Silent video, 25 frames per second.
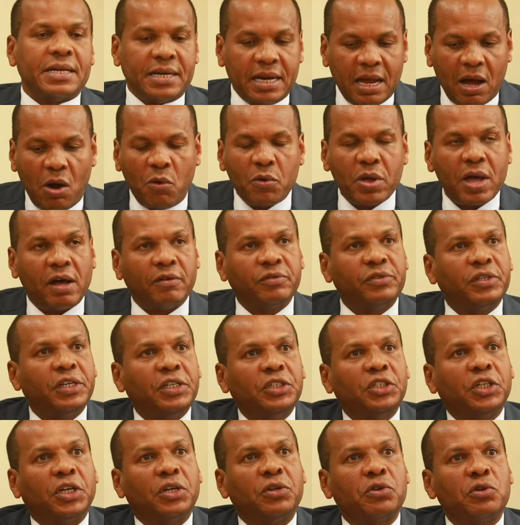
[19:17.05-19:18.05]
Now we have
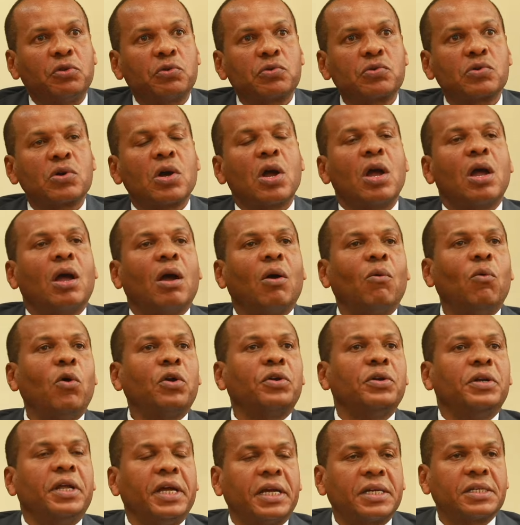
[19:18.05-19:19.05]
censured you,
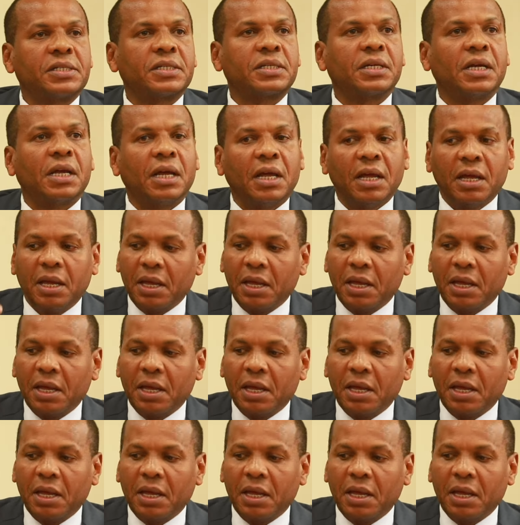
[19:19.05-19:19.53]
what next?